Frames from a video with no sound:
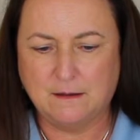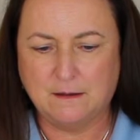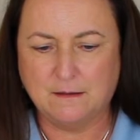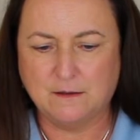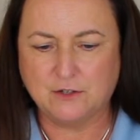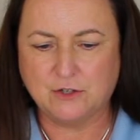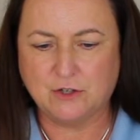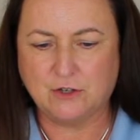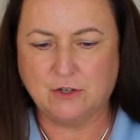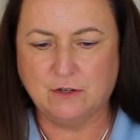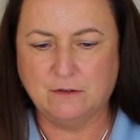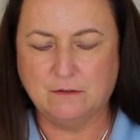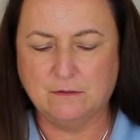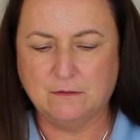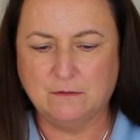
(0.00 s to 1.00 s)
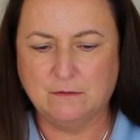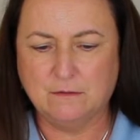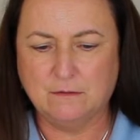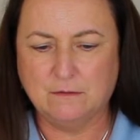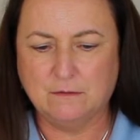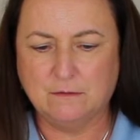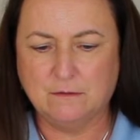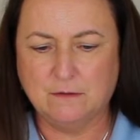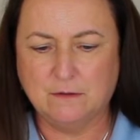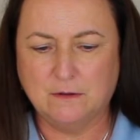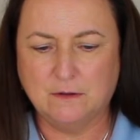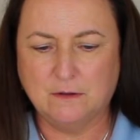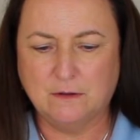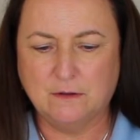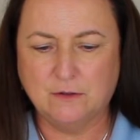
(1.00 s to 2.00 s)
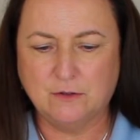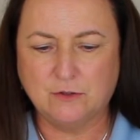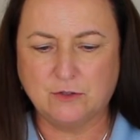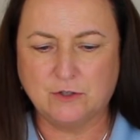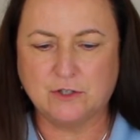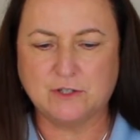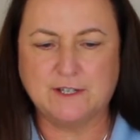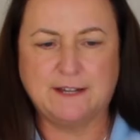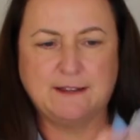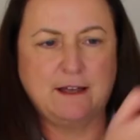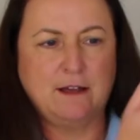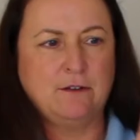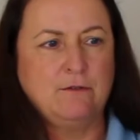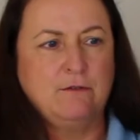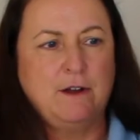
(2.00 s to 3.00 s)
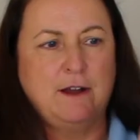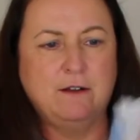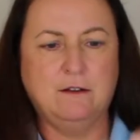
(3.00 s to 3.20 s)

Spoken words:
There's 2. Just take that right